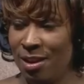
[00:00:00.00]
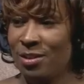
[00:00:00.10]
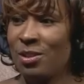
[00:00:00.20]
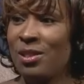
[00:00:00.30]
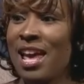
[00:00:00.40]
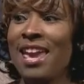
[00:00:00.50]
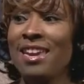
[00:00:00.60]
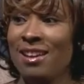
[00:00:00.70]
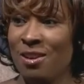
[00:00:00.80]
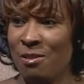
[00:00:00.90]
so they
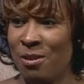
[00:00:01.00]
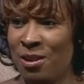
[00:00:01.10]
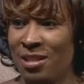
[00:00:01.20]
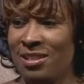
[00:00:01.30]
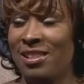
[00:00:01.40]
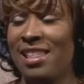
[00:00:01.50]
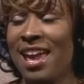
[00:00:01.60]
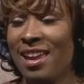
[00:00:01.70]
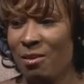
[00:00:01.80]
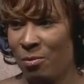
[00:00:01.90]
can go on, so they
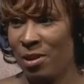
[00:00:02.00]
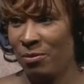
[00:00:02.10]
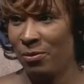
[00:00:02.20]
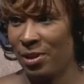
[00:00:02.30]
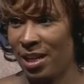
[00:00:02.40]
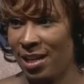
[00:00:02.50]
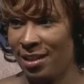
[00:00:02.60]
can be free,